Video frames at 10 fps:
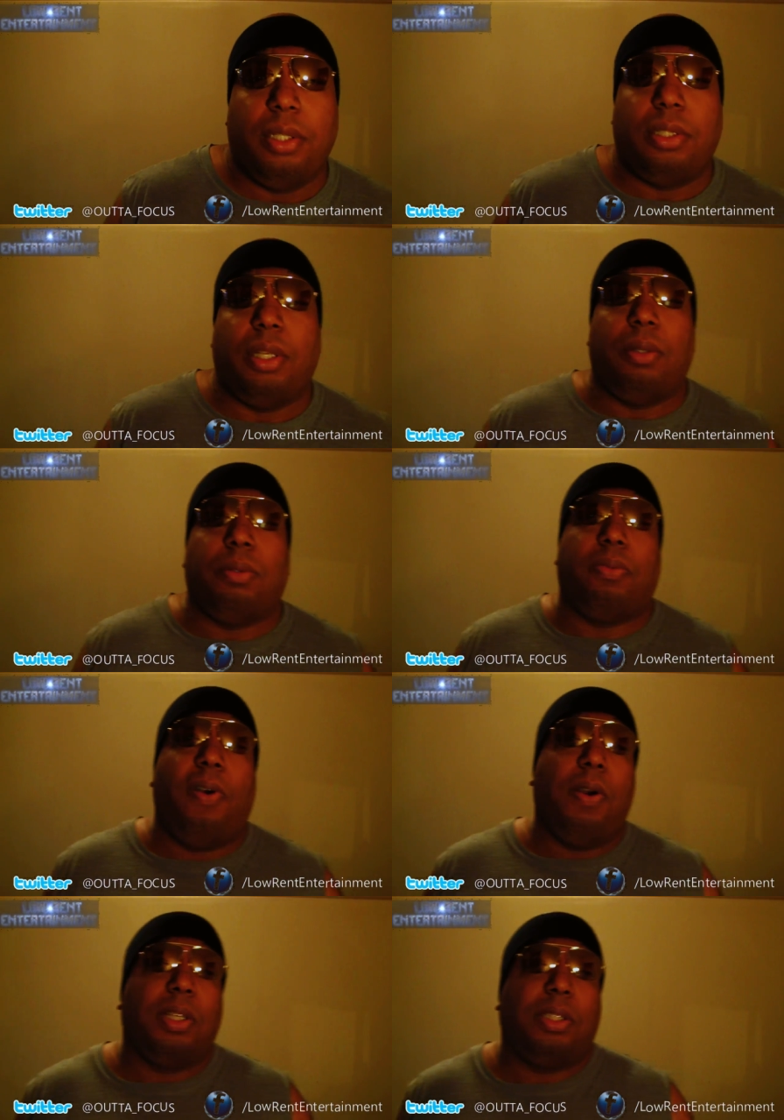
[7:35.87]
So
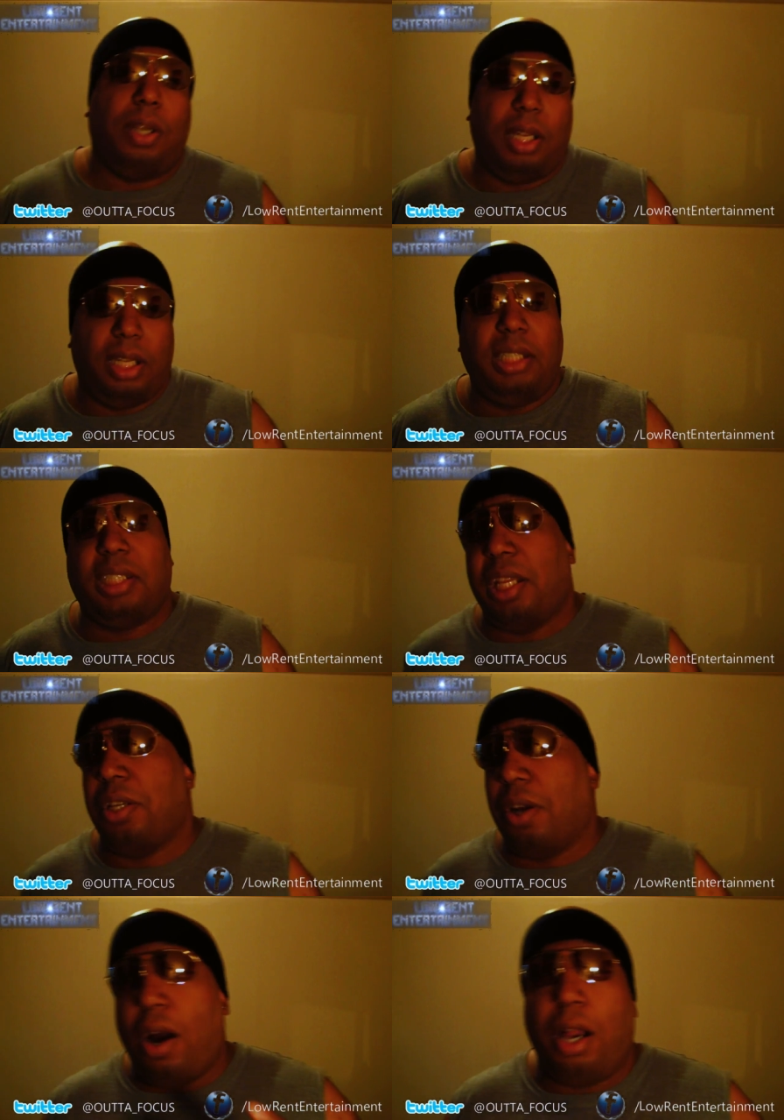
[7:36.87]
focus on at least getting
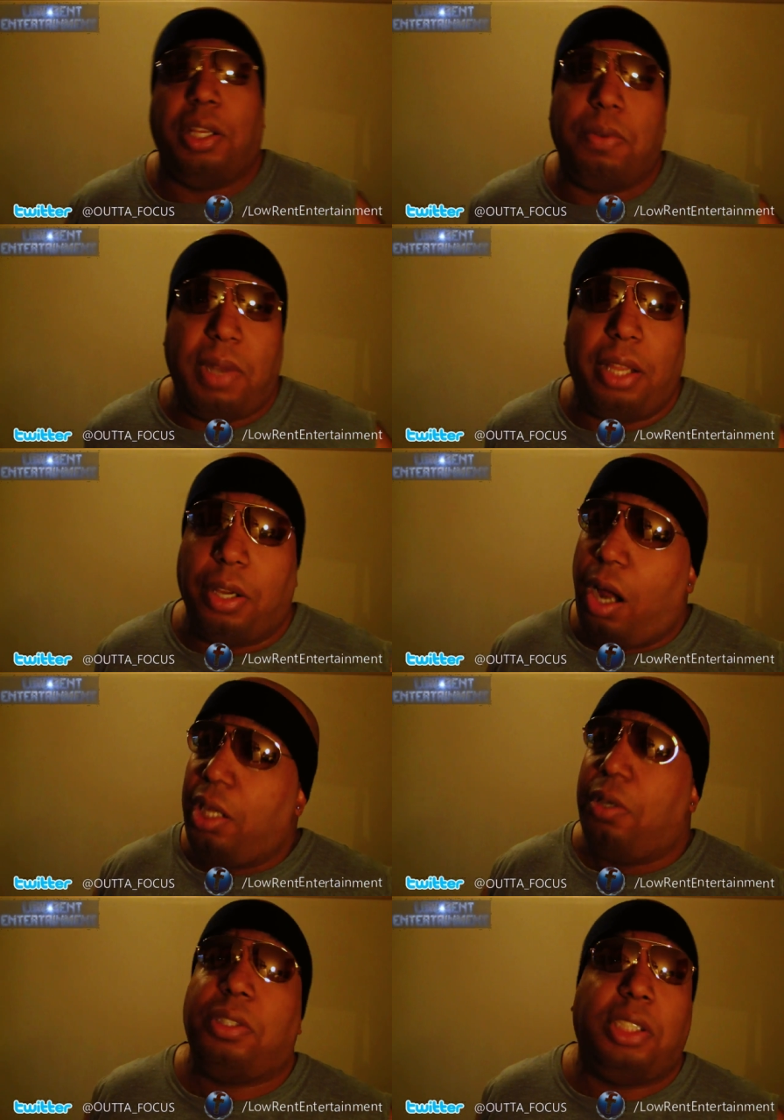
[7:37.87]
your audio down. Your
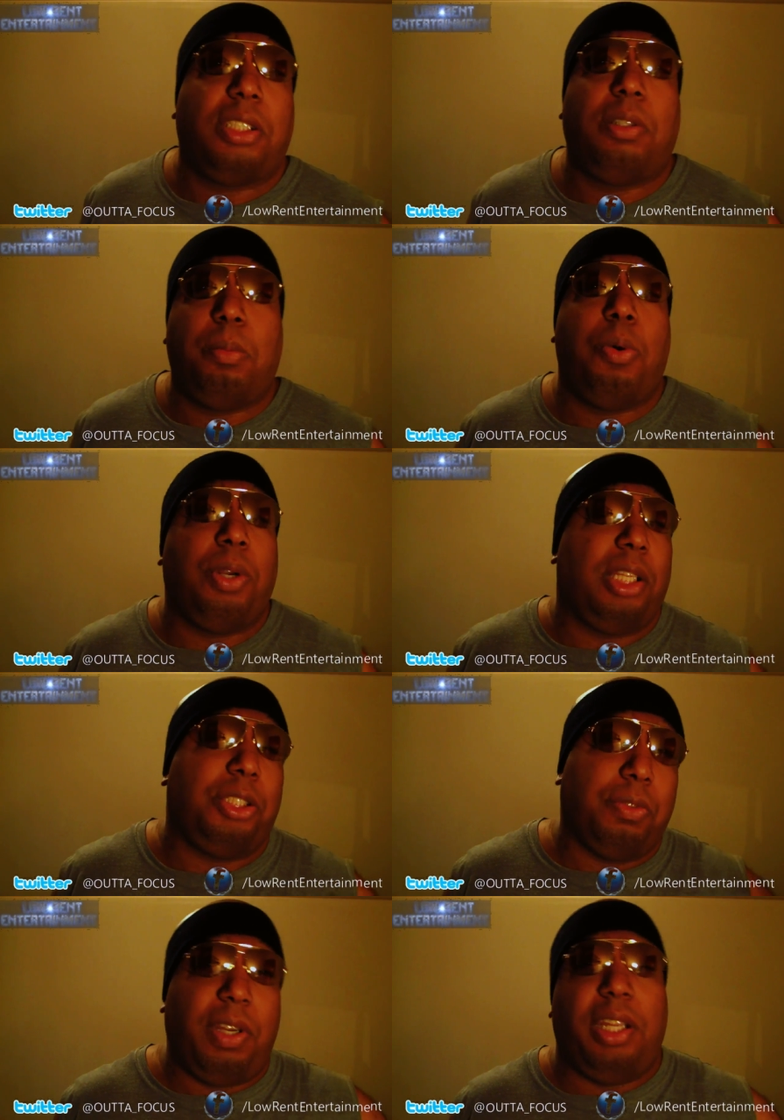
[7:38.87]
audio is just as important as
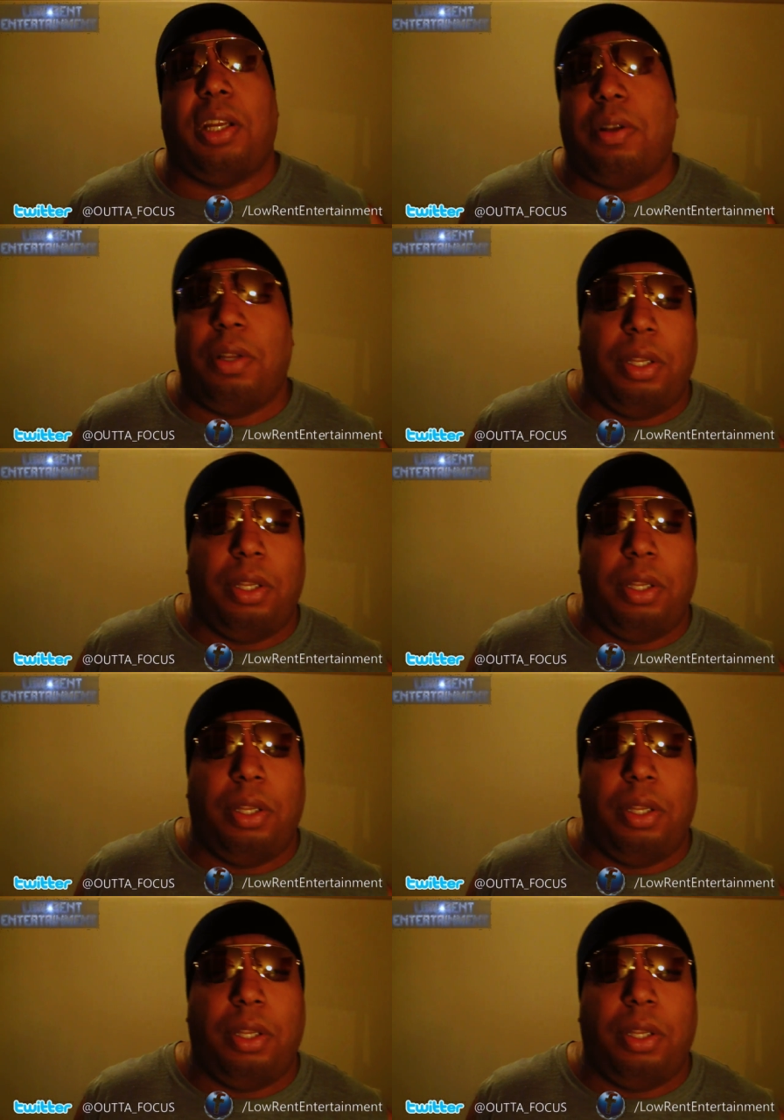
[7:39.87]
your video.